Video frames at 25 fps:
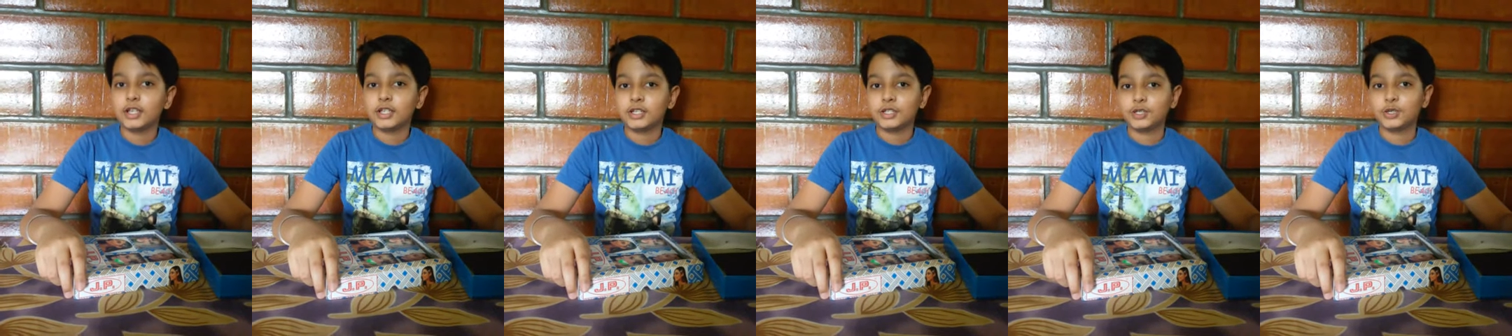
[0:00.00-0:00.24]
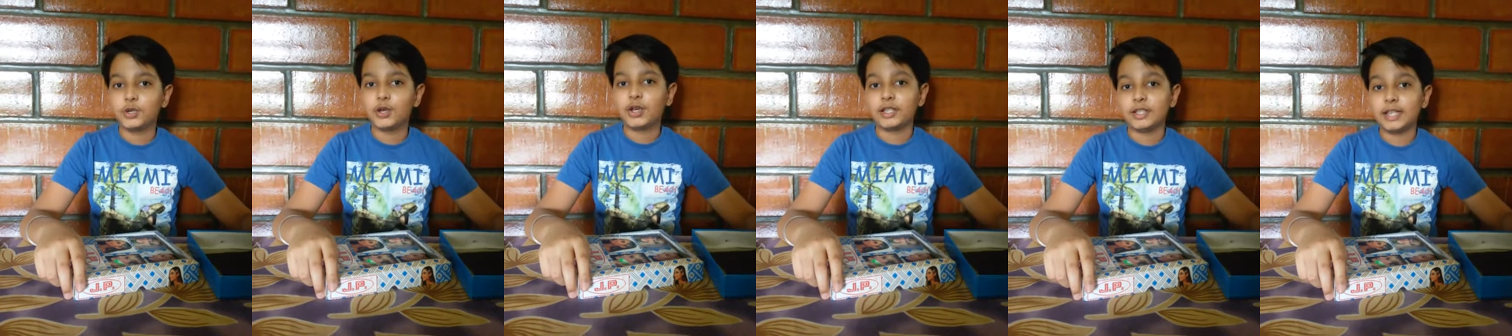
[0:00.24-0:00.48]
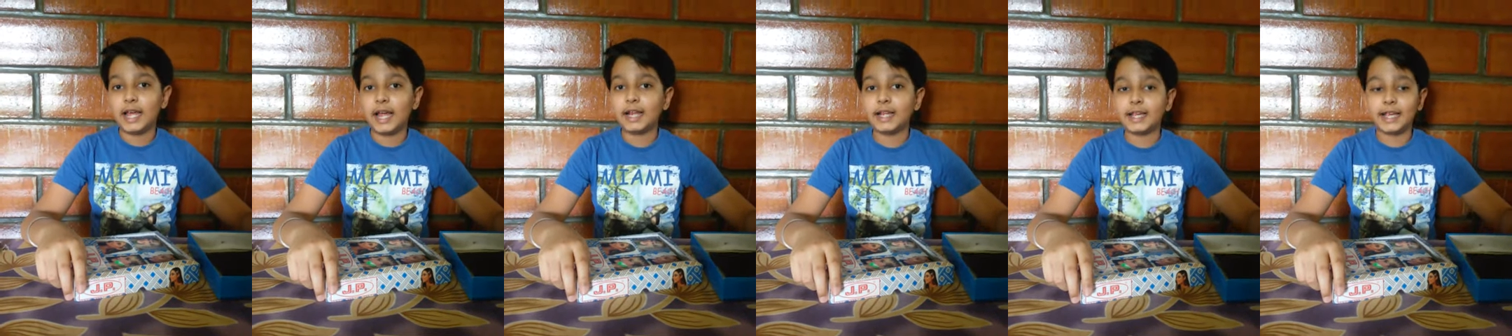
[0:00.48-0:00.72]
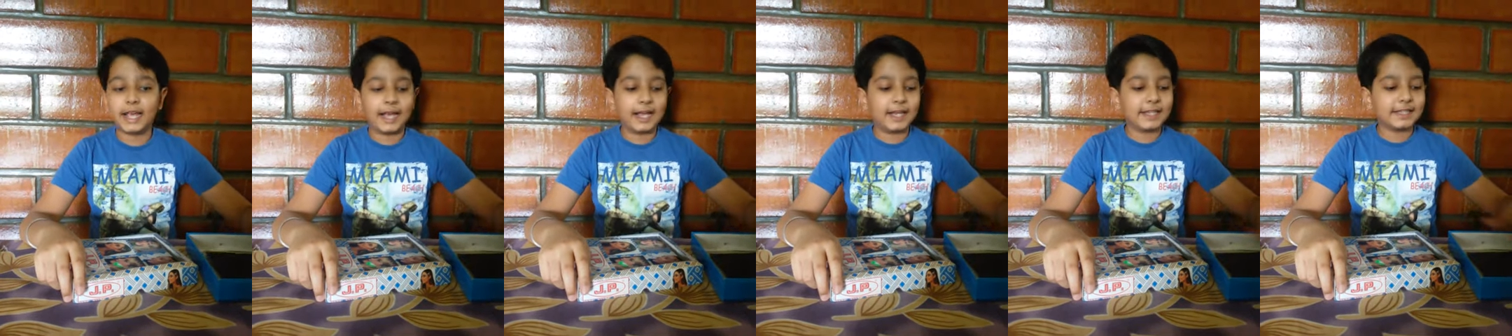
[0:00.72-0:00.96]
So in
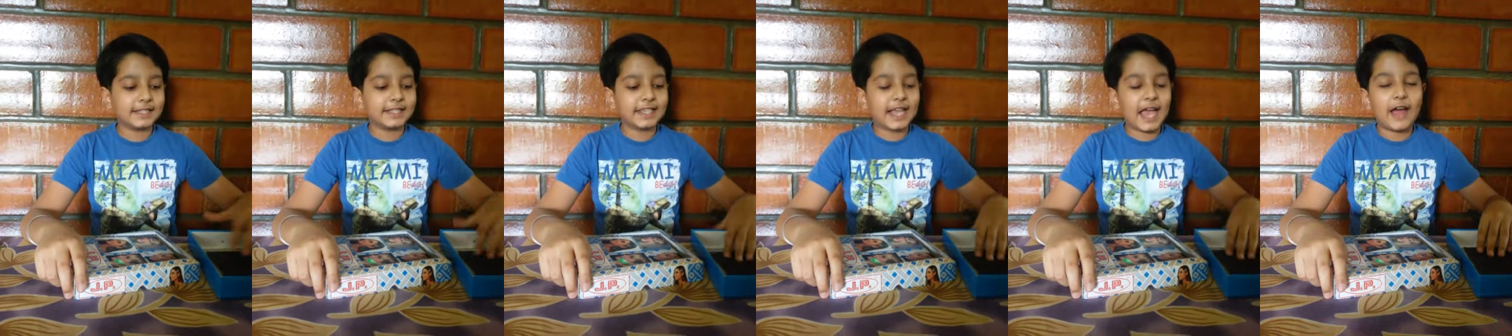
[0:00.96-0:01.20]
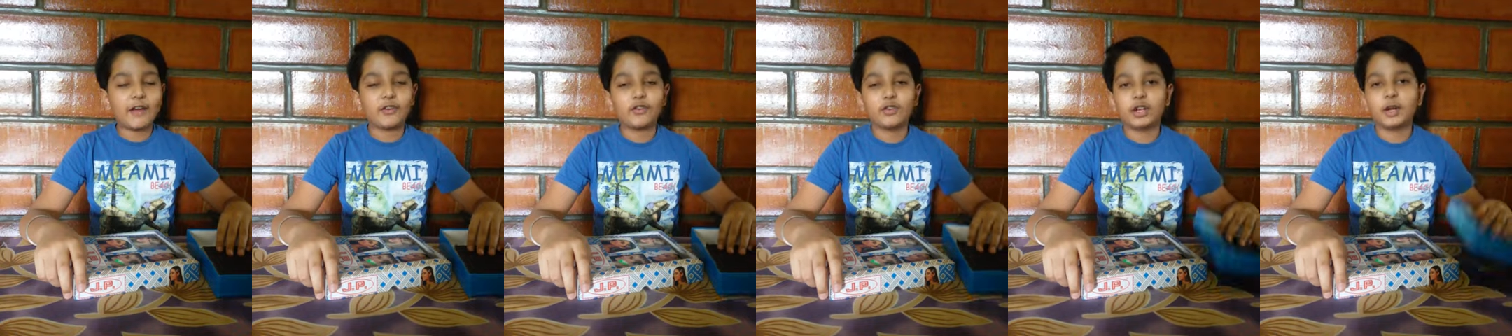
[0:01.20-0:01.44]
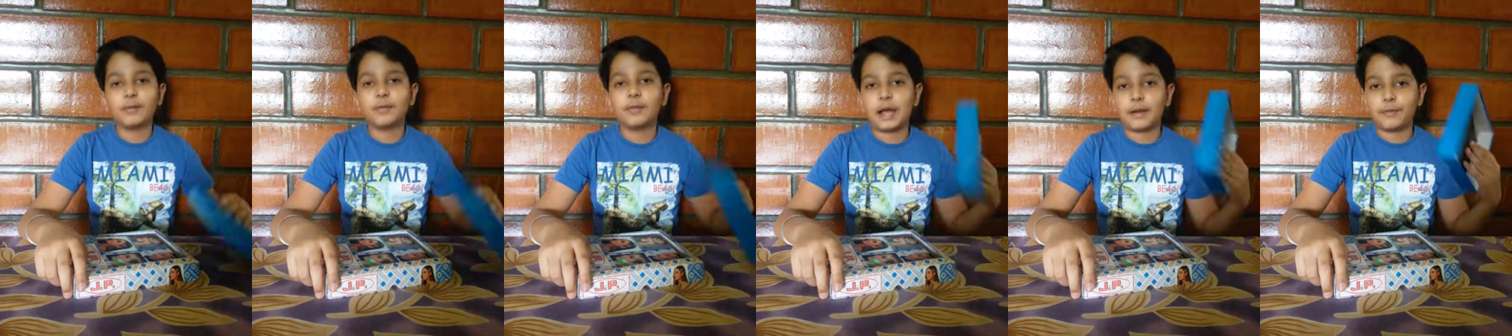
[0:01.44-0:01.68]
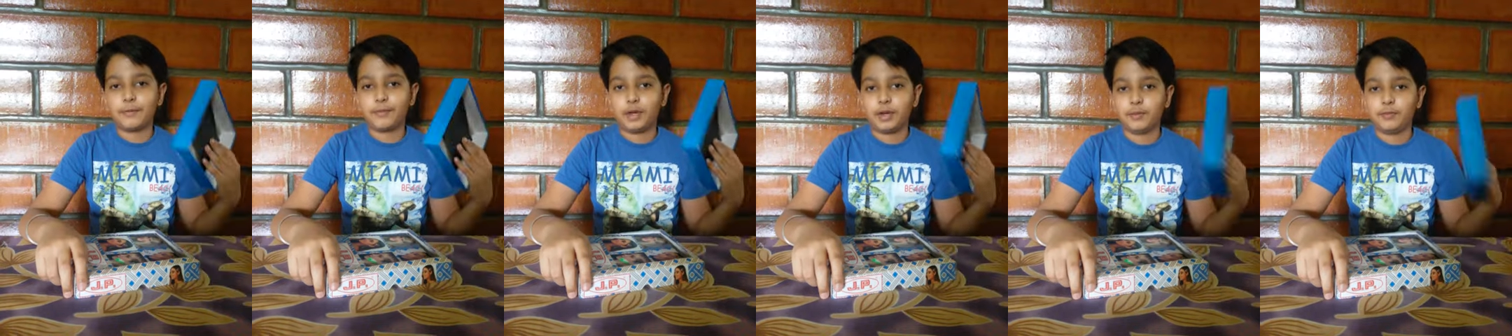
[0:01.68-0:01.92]
that case, I took a
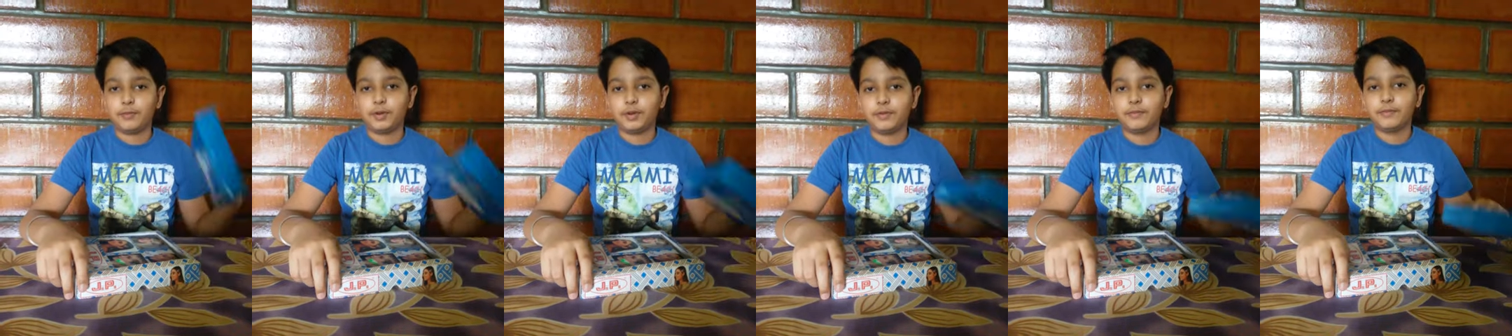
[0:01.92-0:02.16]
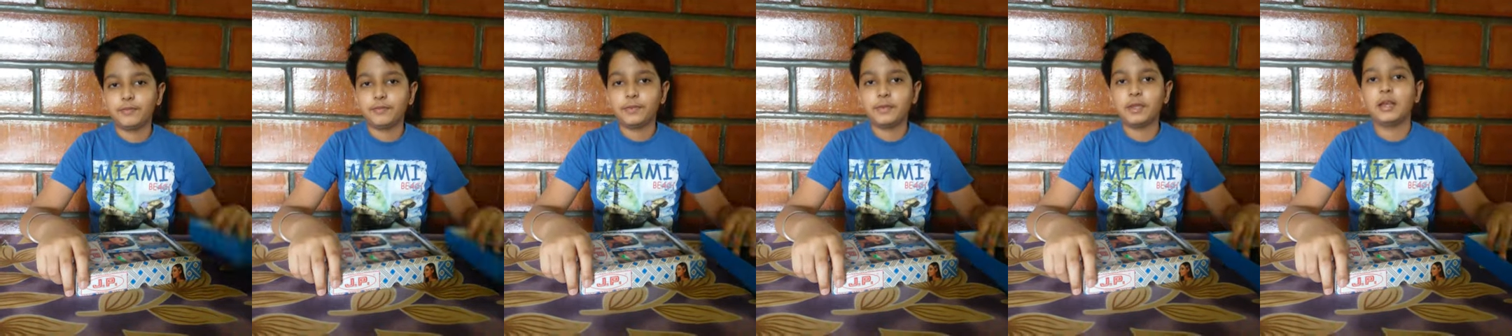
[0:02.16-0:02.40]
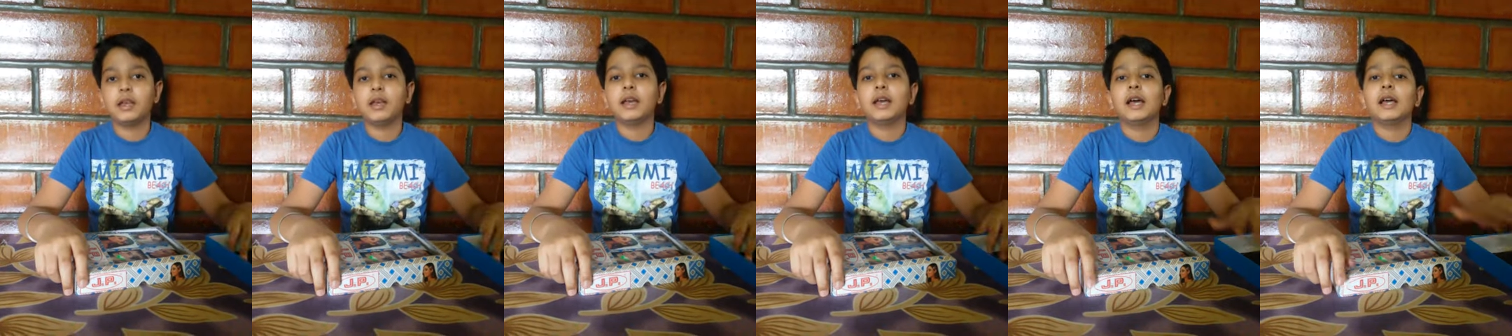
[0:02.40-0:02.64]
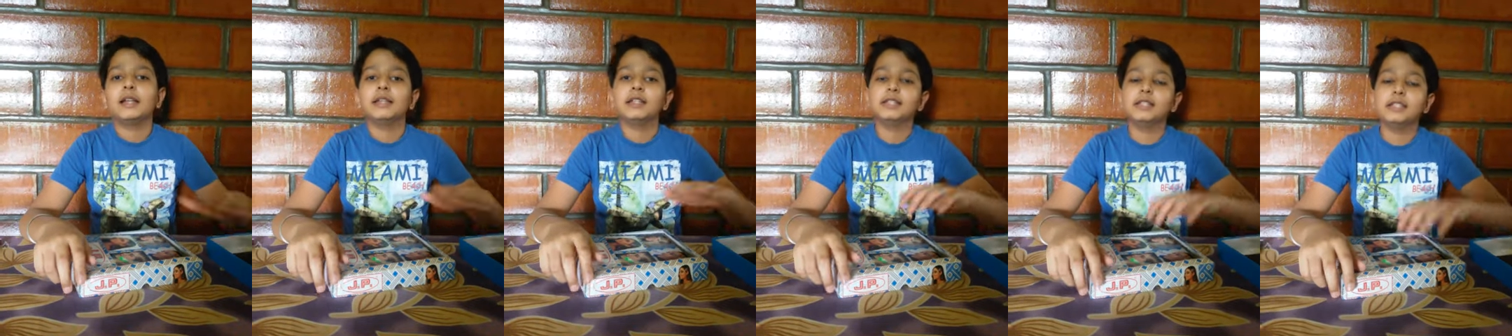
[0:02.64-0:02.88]
black paper.
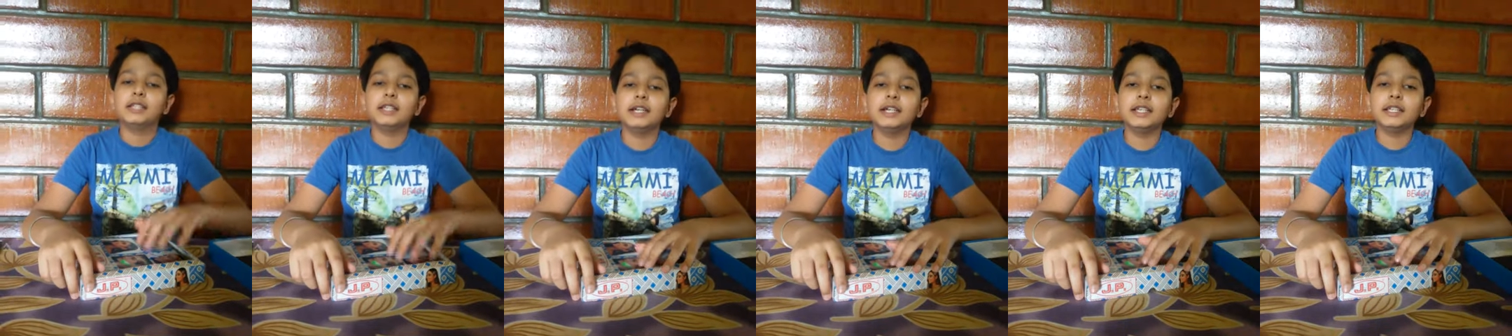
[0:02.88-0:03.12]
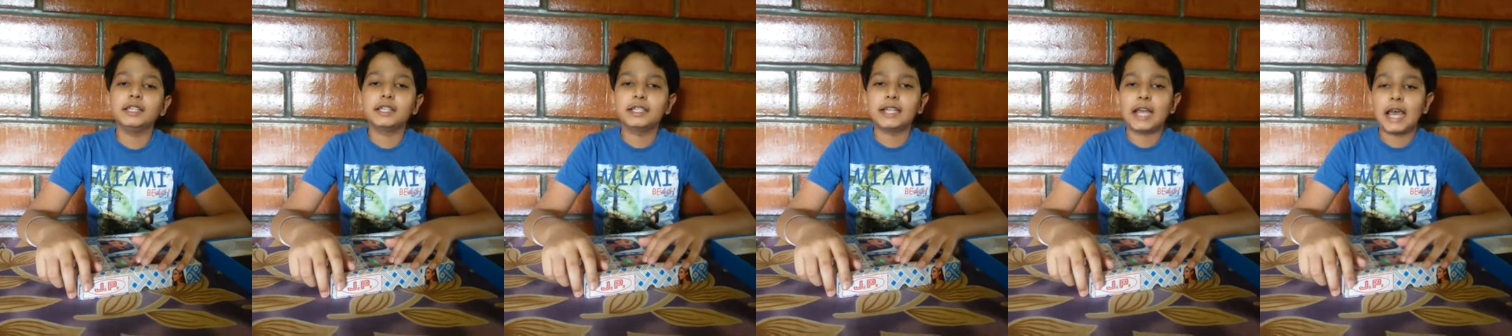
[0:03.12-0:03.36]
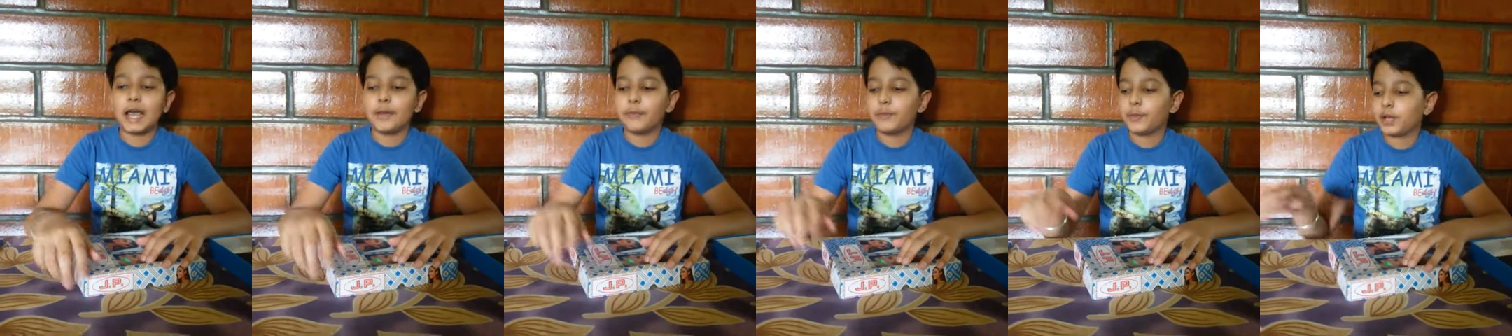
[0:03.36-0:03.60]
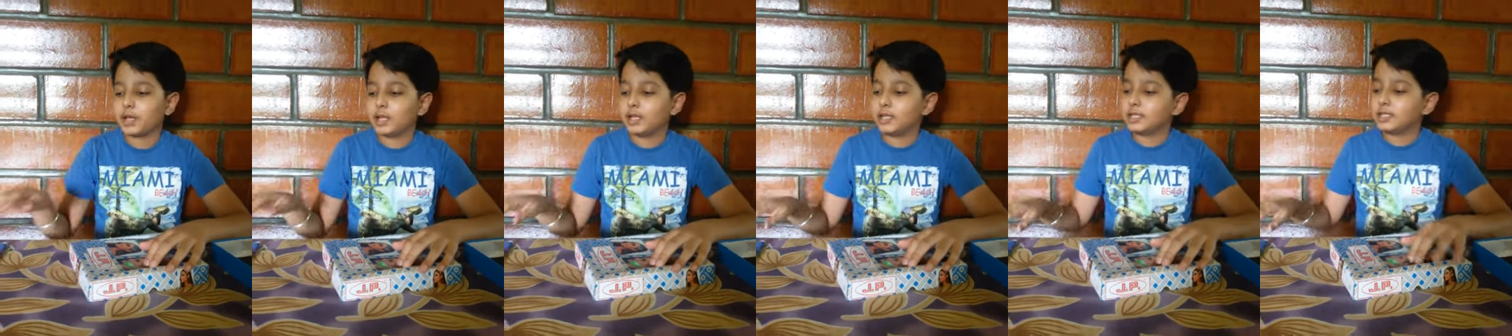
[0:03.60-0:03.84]
The third
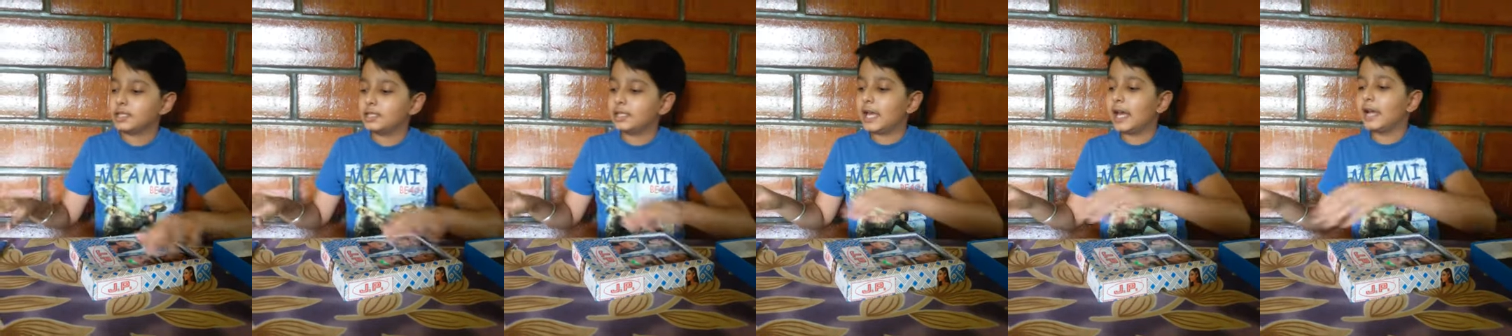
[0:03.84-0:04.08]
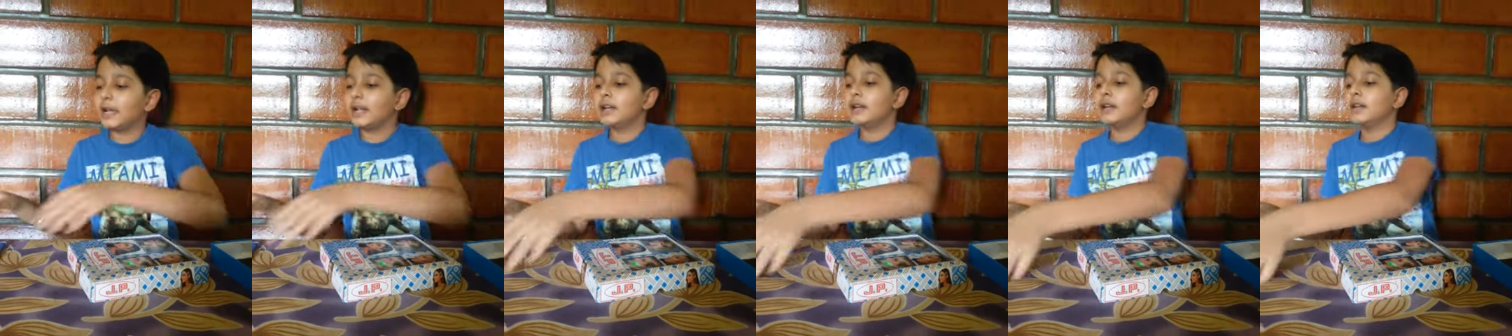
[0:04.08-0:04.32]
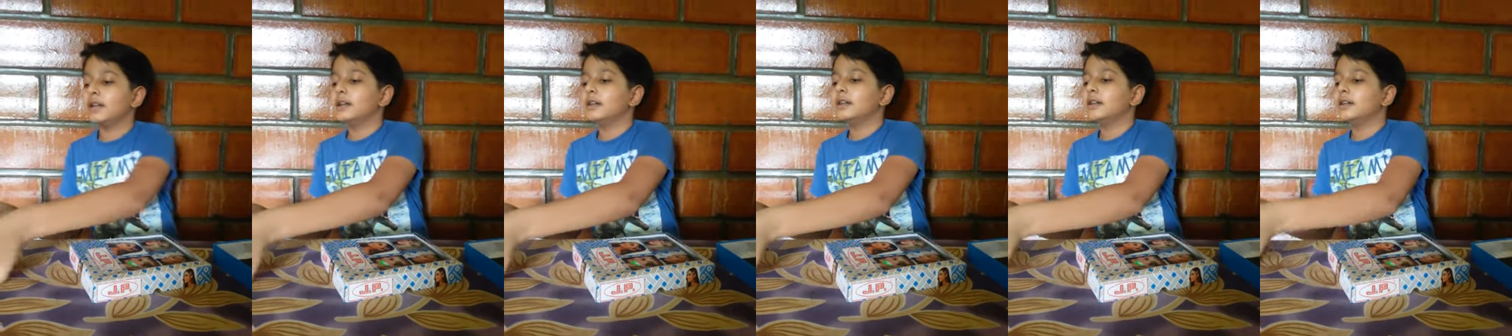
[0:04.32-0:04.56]
step is that